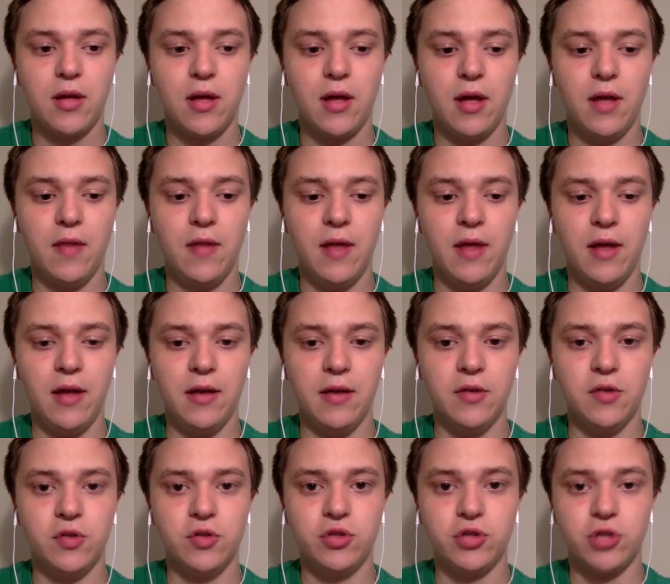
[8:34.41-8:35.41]
And then
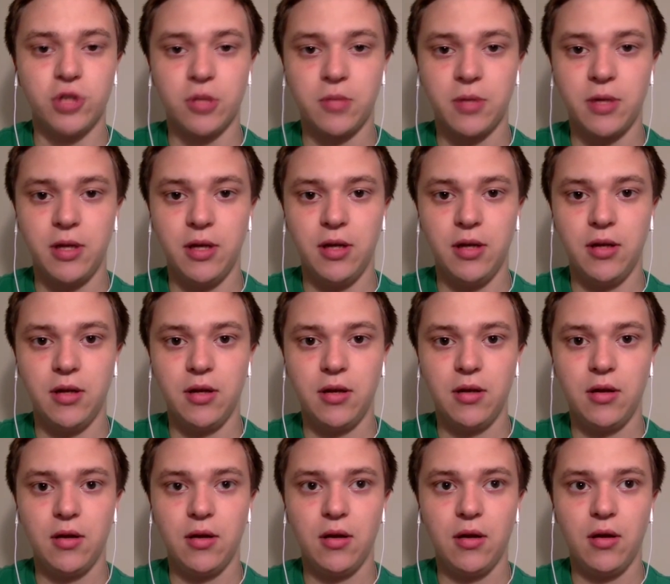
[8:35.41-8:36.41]
Germany
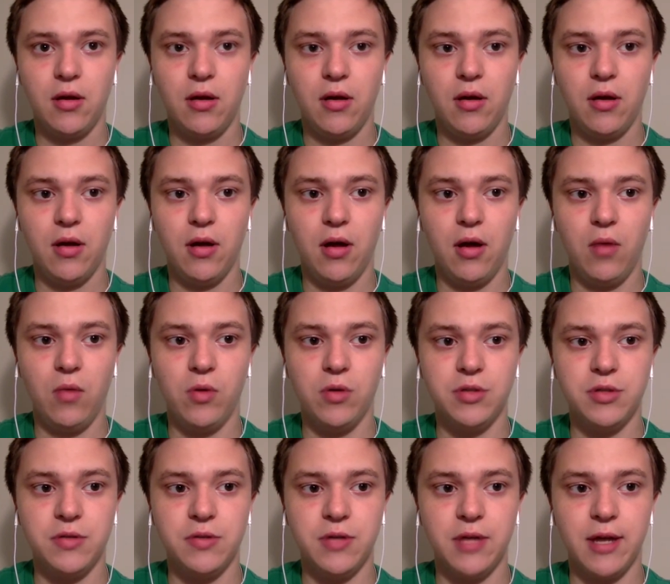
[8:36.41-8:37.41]

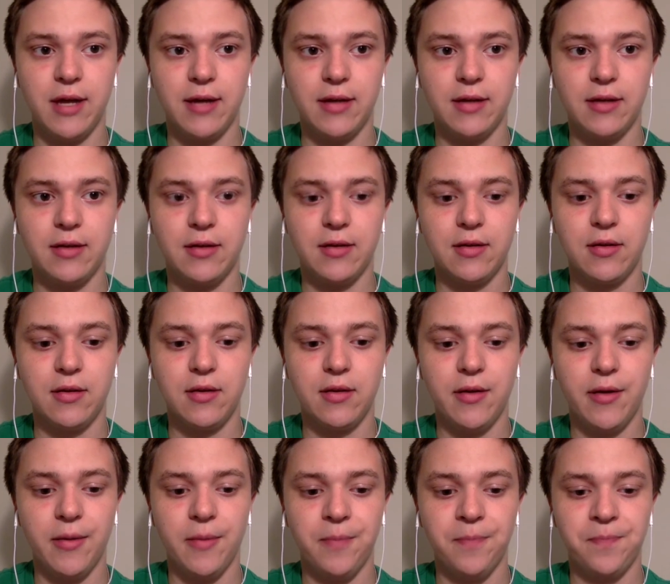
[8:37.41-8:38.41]
was united
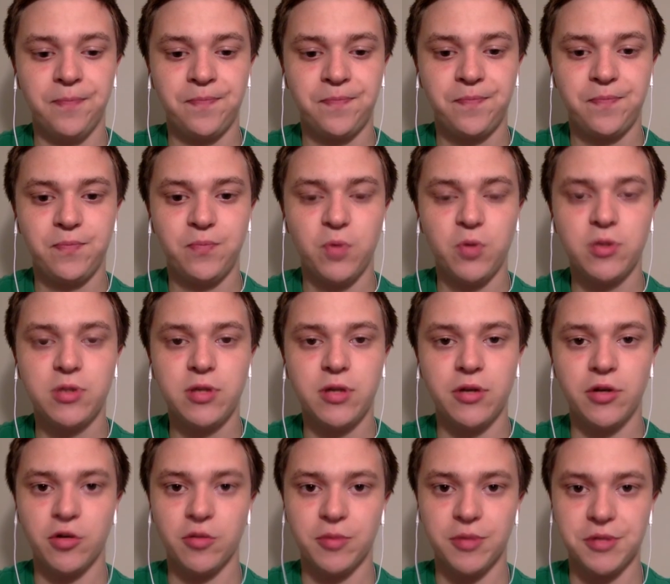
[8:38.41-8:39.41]
mostly
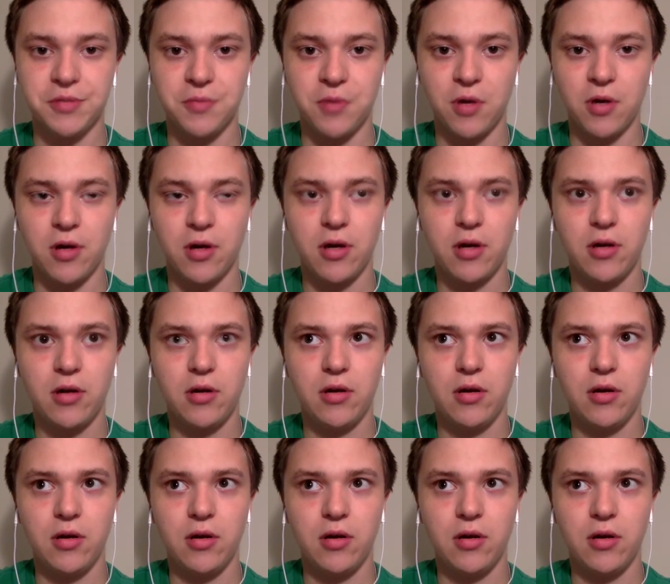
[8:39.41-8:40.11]
under Bismarck.